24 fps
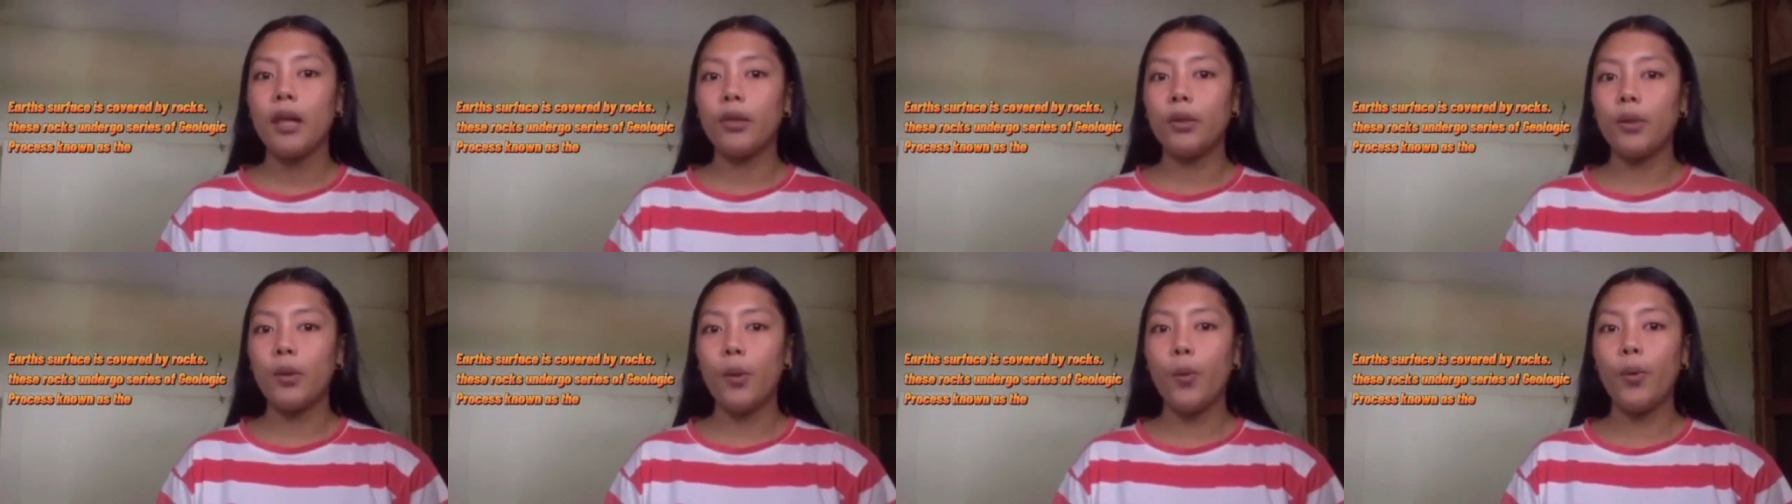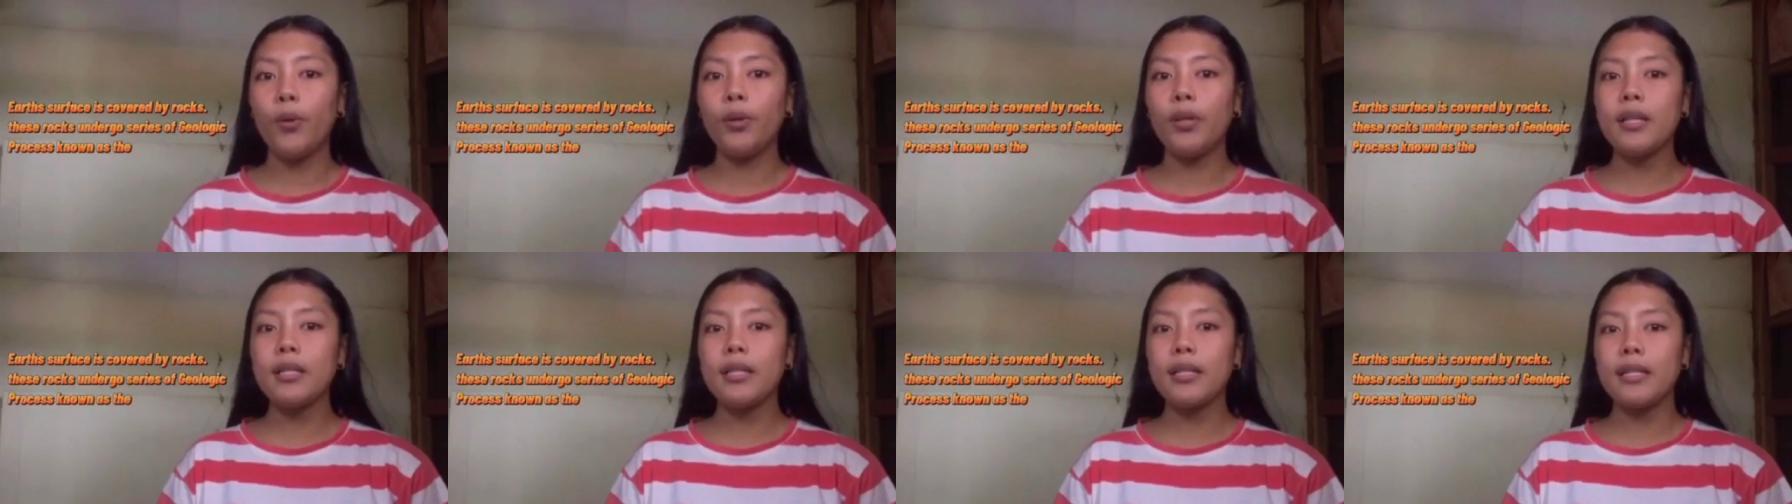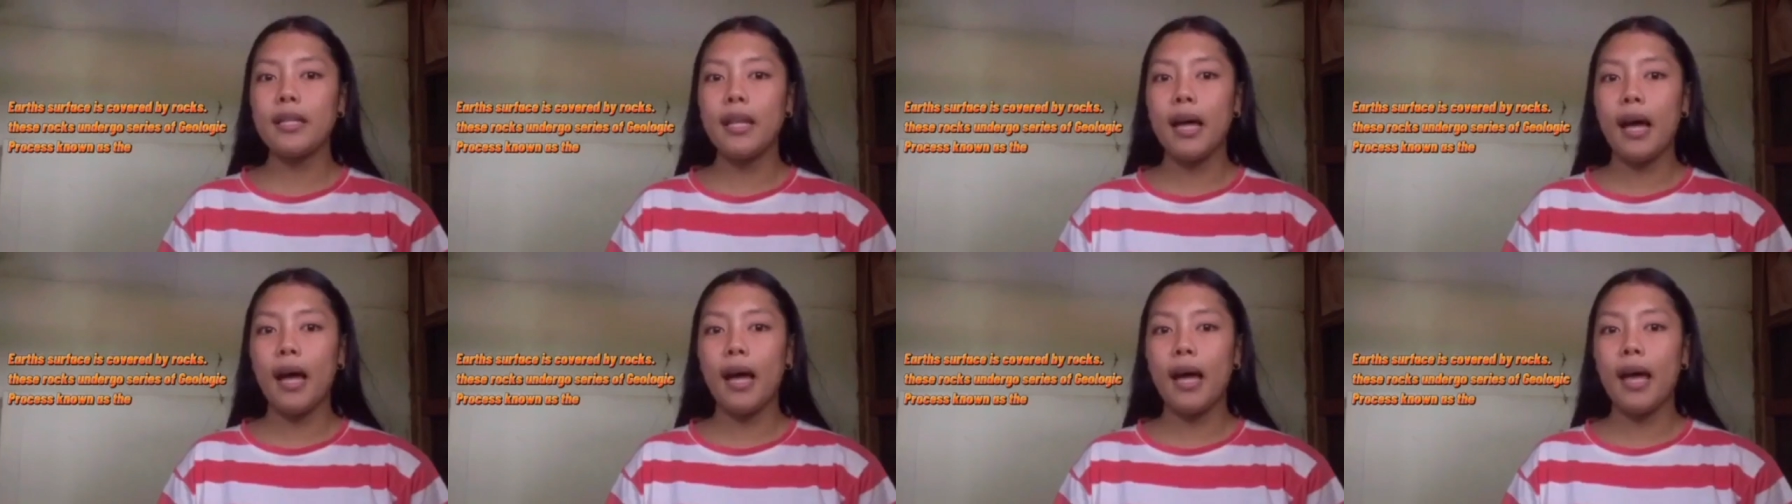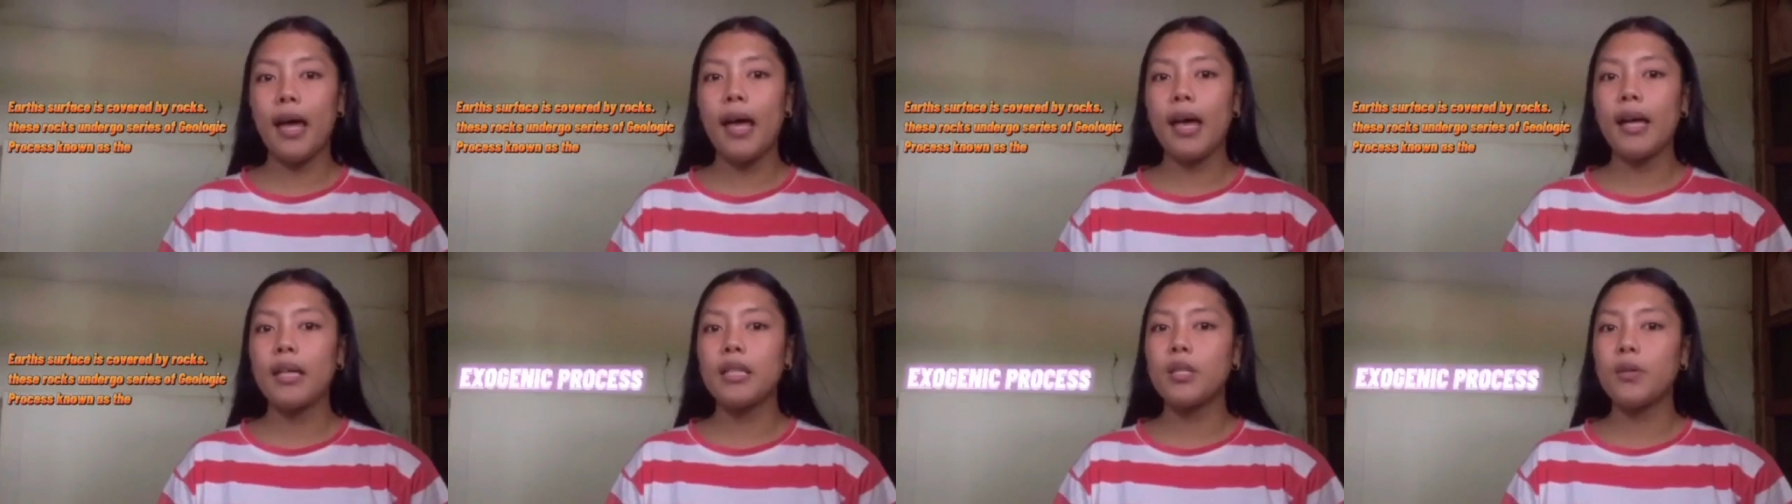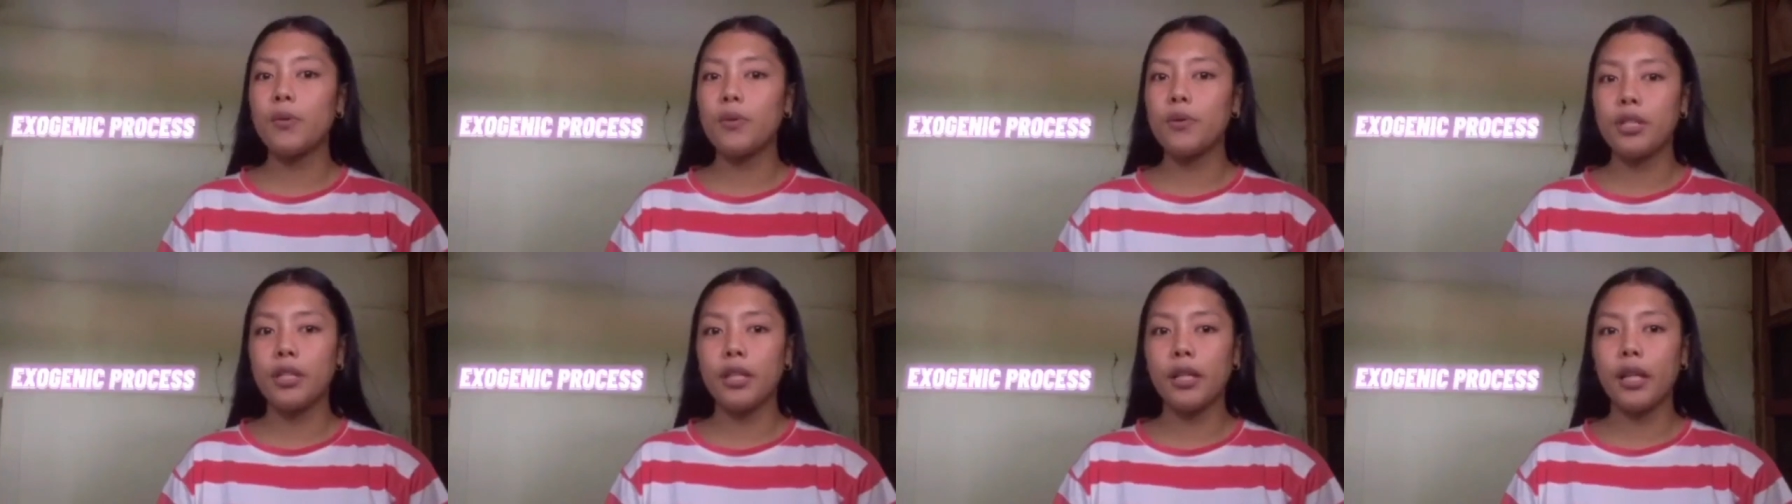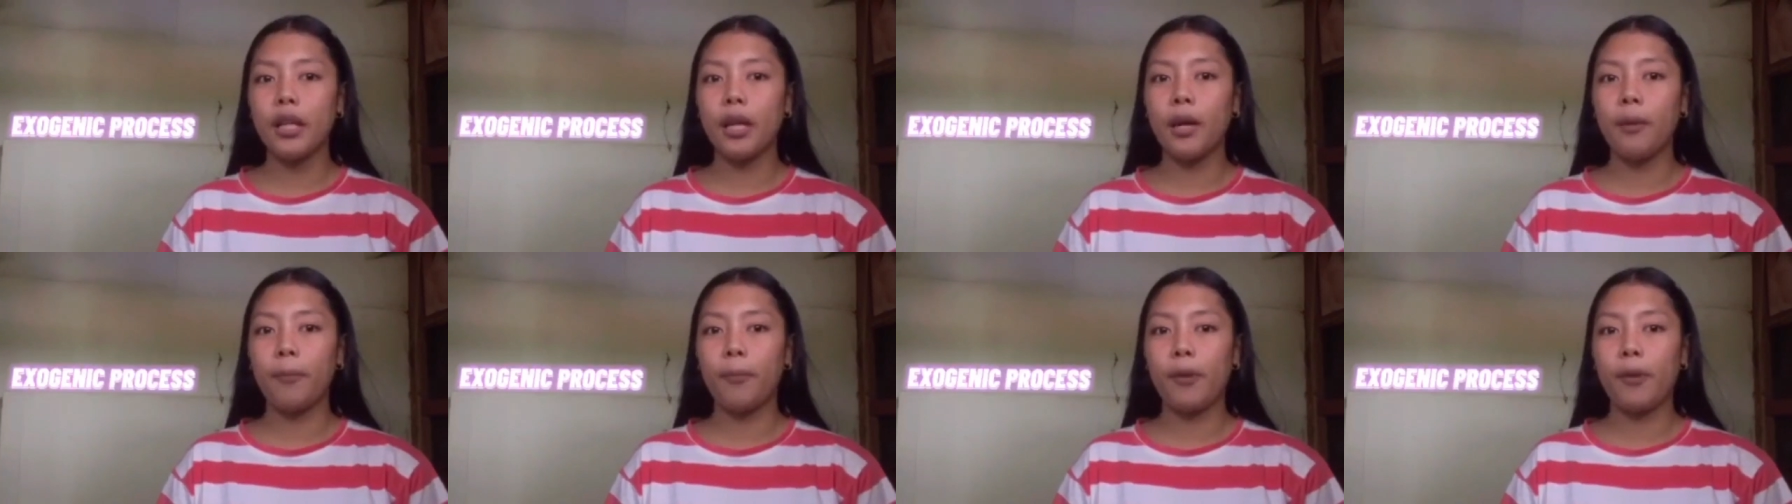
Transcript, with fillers: known as the exogenic